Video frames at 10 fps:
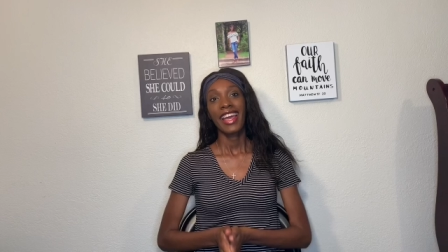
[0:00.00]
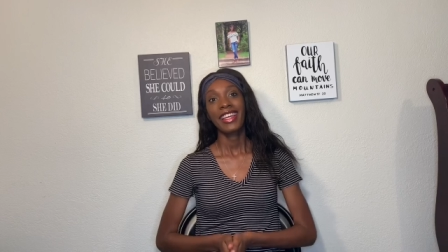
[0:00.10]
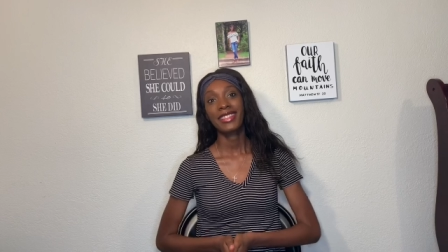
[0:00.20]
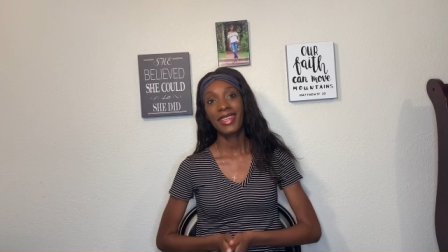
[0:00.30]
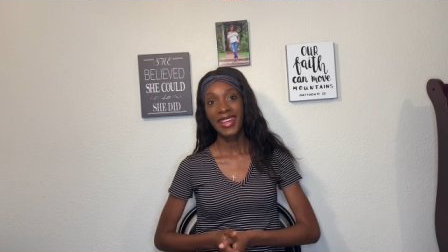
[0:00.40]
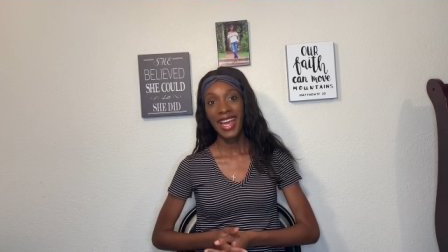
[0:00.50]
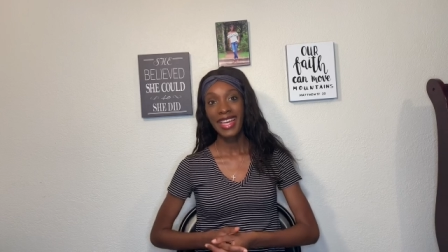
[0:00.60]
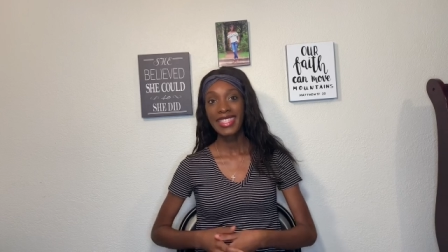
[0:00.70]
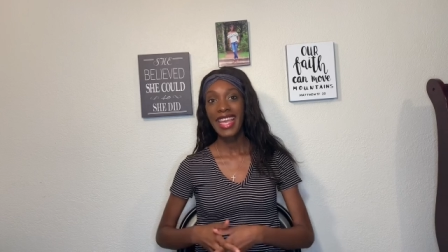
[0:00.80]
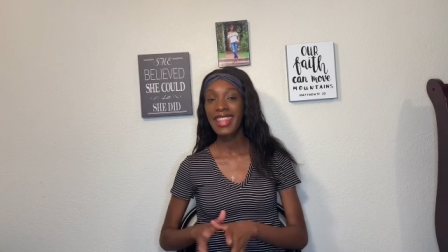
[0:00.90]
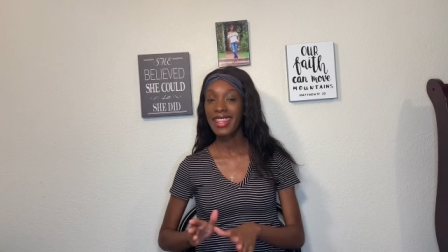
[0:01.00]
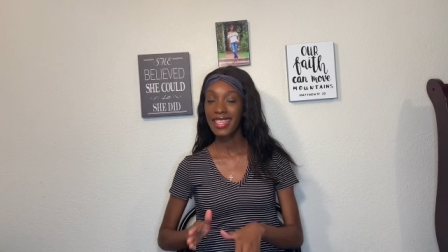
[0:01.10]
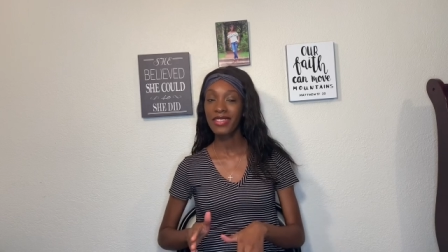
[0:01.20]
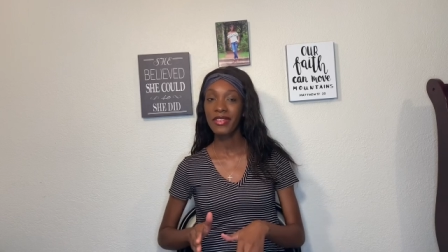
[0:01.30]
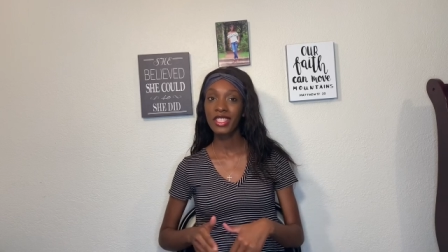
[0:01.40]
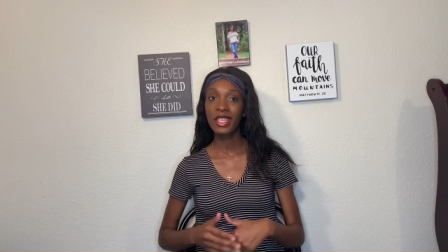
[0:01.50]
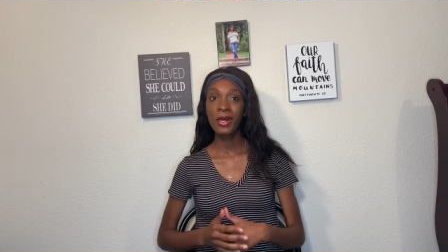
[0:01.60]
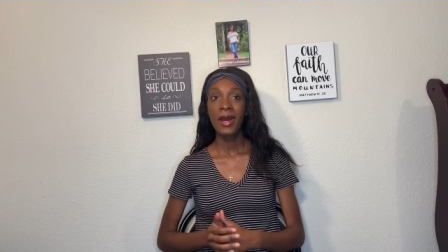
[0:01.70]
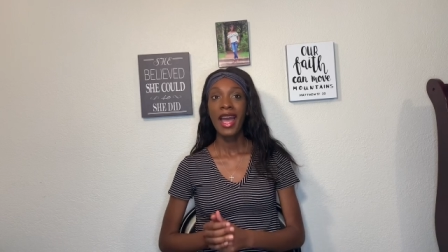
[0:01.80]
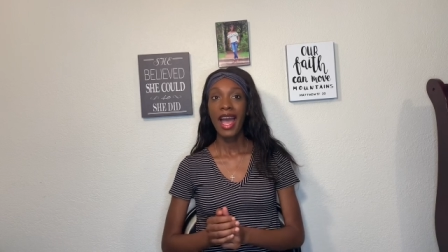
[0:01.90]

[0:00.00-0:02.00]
So guys, in this video,